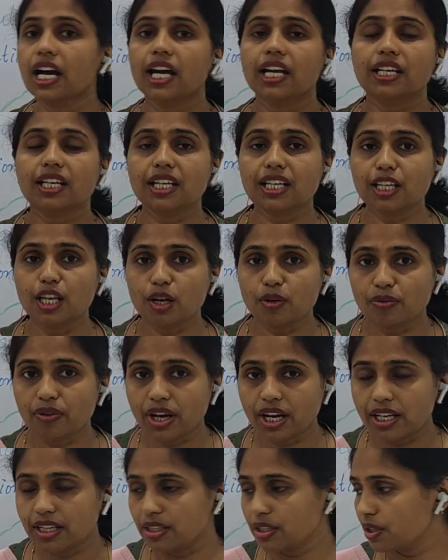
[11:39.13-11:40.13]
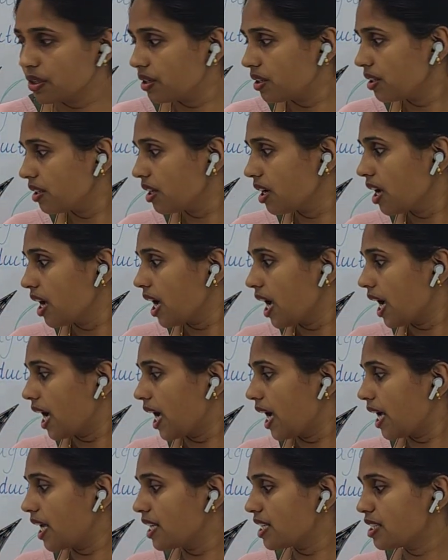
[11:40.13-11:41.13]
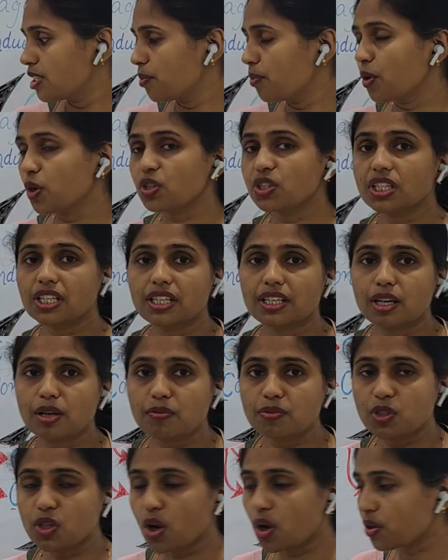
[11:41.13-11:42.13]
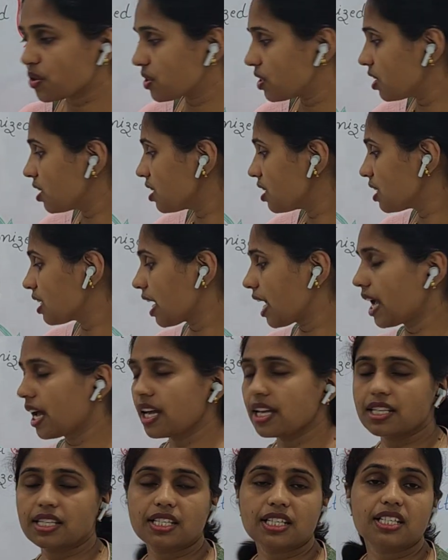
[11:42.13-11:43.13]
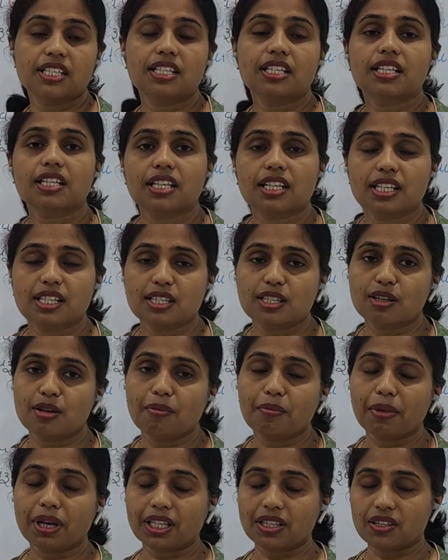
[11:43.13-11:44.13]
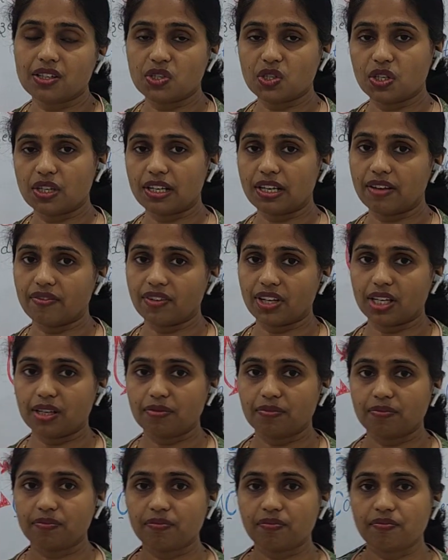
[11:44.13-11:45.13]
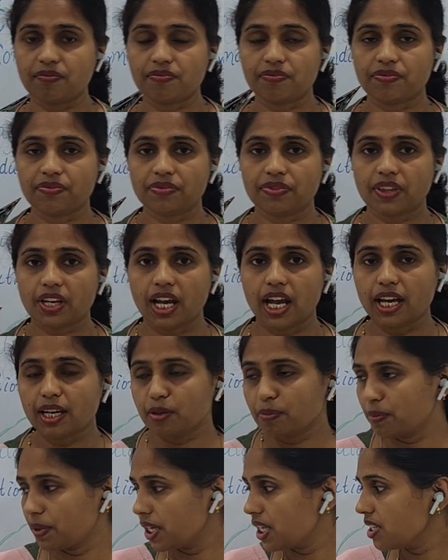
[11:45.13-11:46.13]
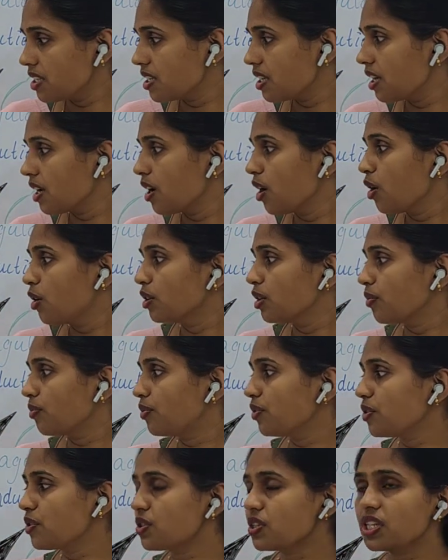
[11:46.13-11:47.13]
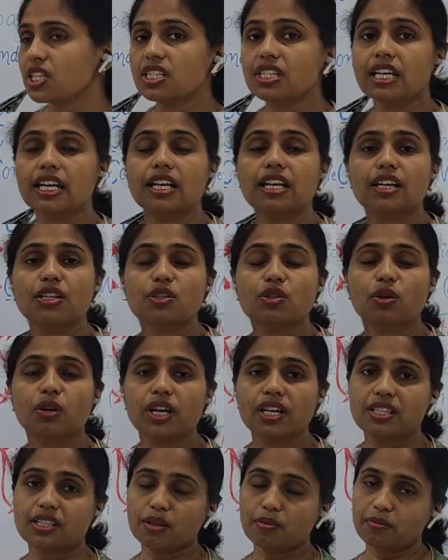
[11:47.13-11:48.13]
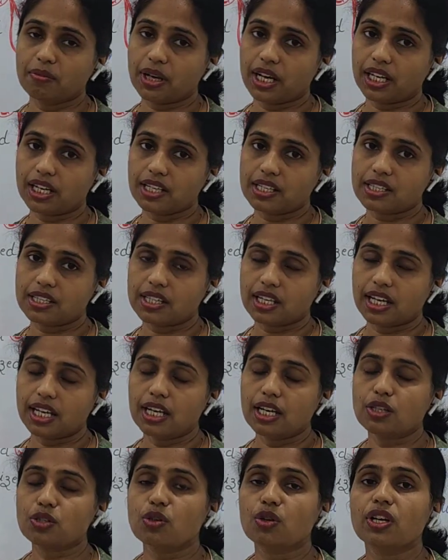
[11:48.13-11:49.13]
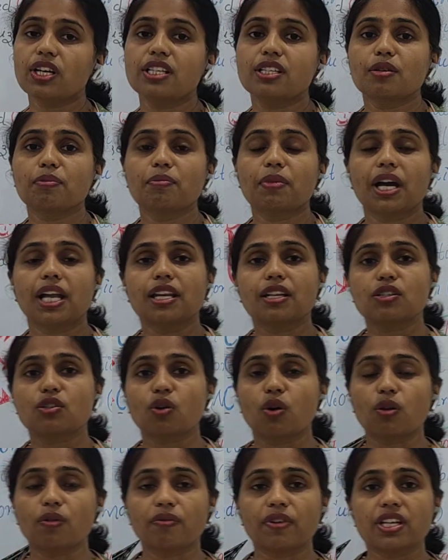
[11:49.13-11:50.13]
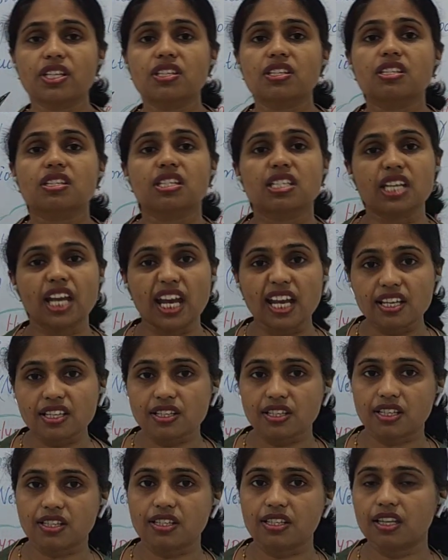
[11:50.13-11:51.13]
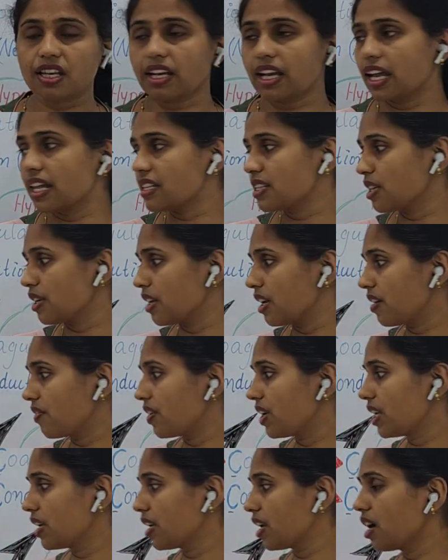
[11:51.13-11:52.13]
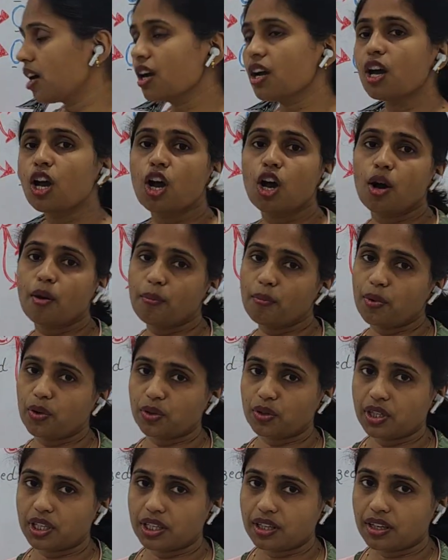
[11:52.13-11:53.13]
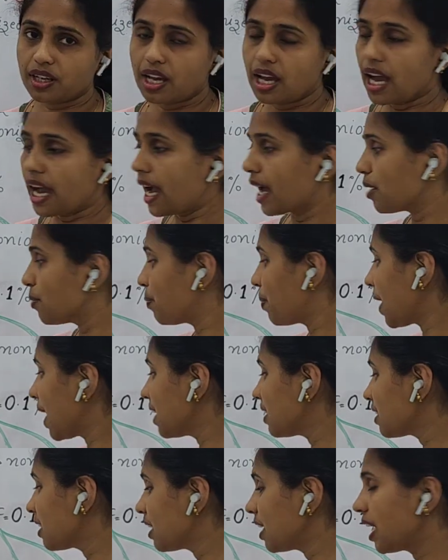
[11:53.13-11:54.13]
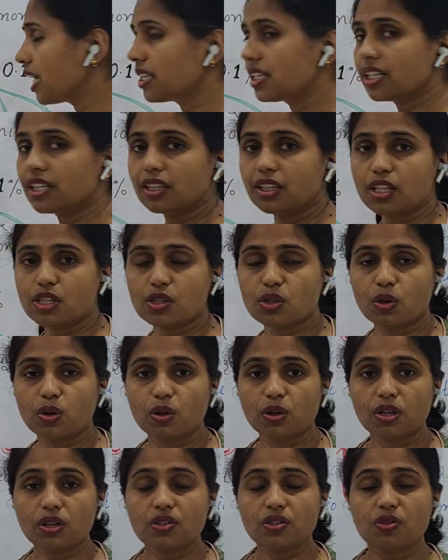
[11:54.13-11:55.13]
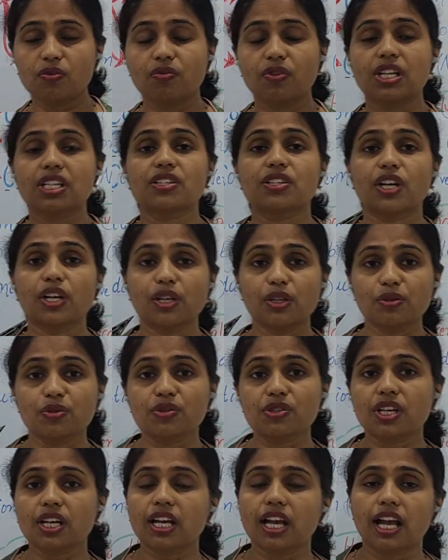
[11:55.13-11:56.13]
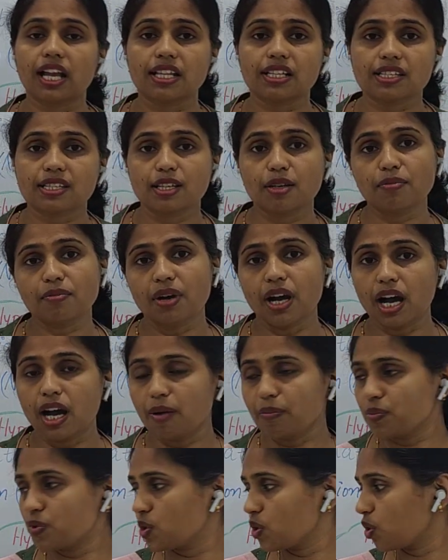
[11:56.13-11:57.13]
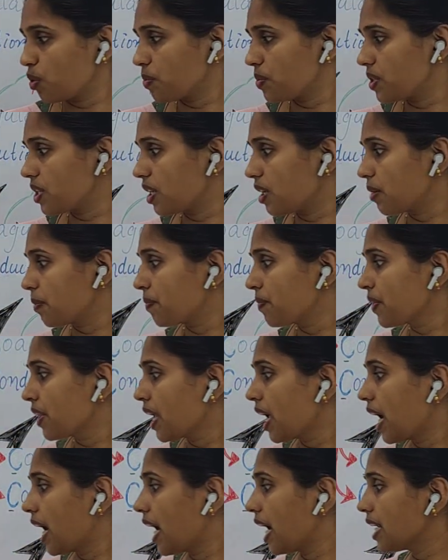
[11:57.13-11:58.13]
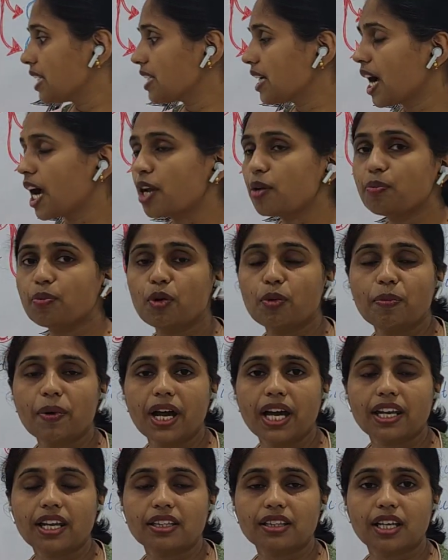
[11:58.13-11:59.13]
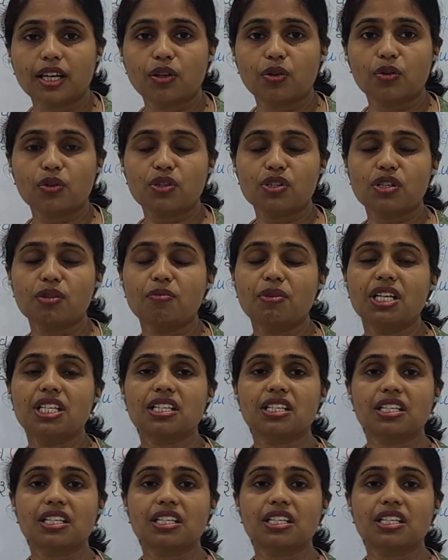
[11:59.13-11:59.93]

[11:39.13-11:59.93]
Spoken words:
renal failure and botulinum toxins and decreased magnesium level. I repeat, the first is electrolyte imbalance. Electrolyte imbalance always changes the calcium level in our body, and pancreatic disorders will reduce the calcium absorption. And hypoparathyroidism,